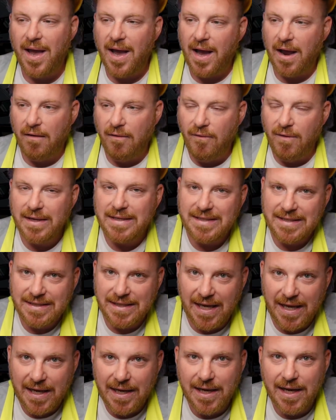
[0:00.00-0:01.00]
And I
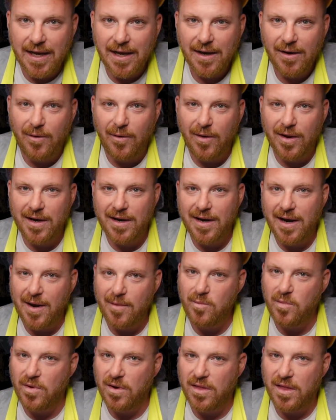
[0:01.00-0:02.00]
think quite a
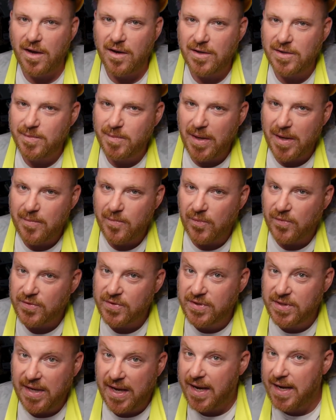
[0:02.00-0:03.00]
number of those people
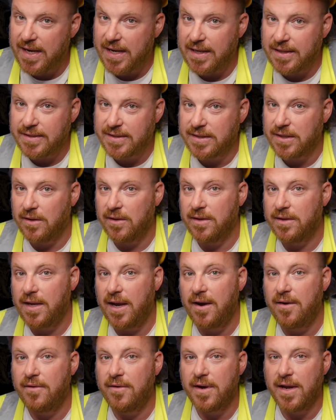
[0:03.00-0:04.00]
standing in
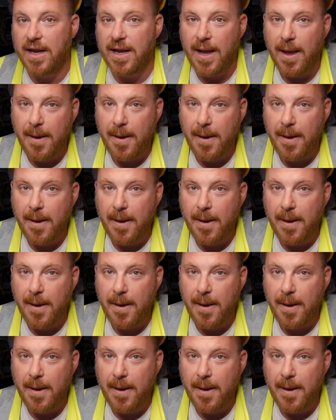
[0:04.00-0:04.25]
solidarity